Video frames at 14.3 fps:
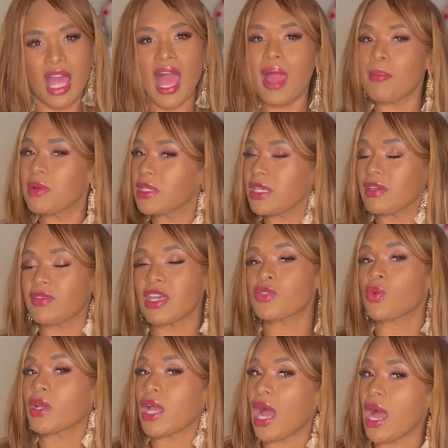I believe that's
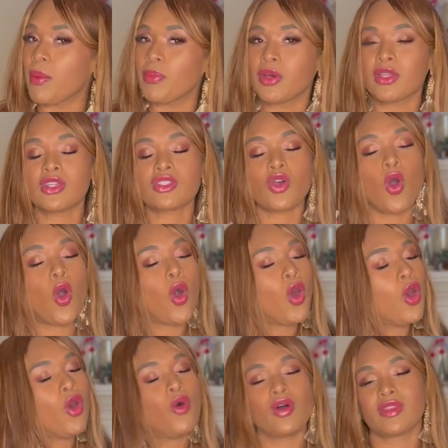what God put us
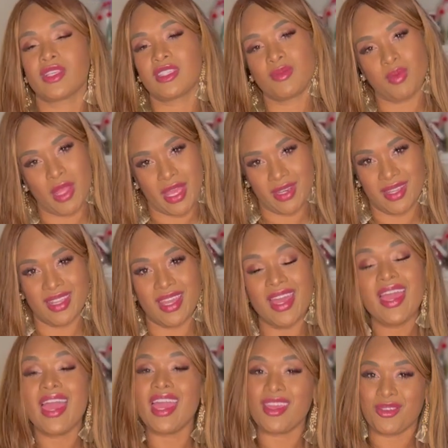all on this planet
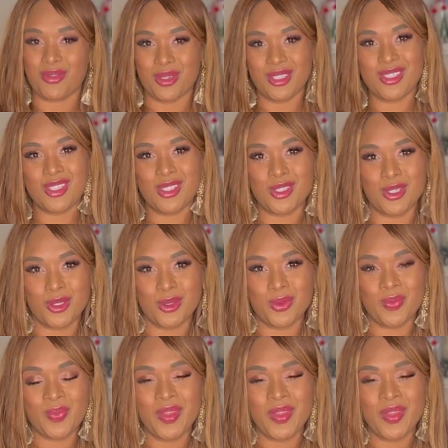in order to do.